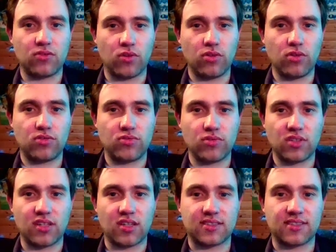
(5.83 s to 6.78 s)
Neue
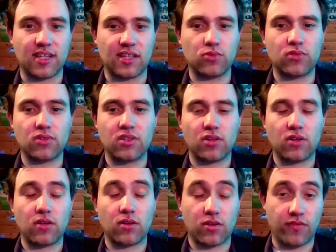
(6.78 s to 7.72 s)
Zürcher Zeitung,
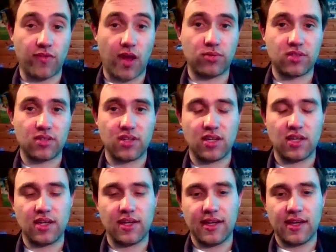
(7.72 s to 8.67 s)
quote,
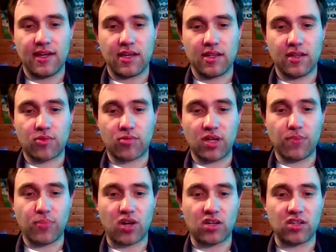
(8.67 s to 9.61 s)
"The
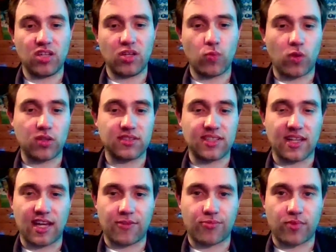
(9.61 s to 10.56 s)
Green Party wants a
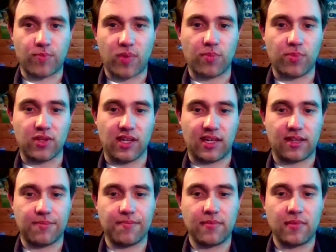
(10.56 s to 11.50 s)
left republic.
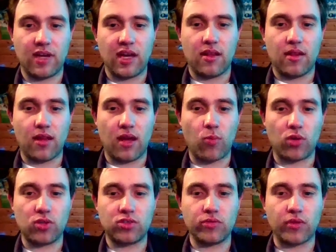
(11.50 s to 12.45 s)
They
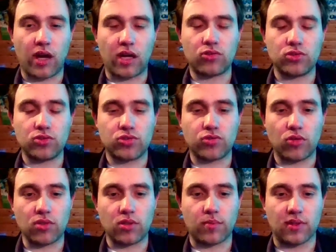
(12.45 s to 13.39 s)
want to
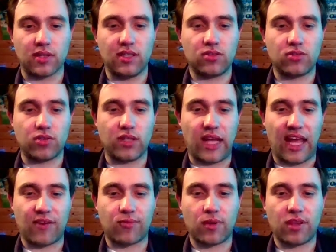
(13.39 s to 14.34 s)
uncontrollably turn
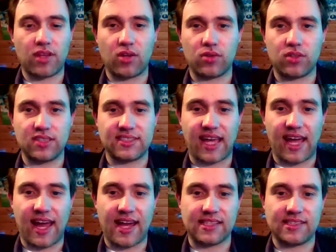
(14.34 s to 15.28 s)
everything on its
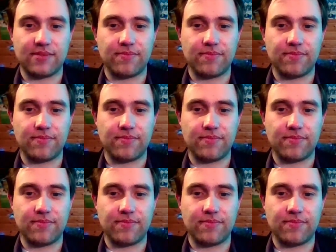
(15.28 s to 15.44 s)
head.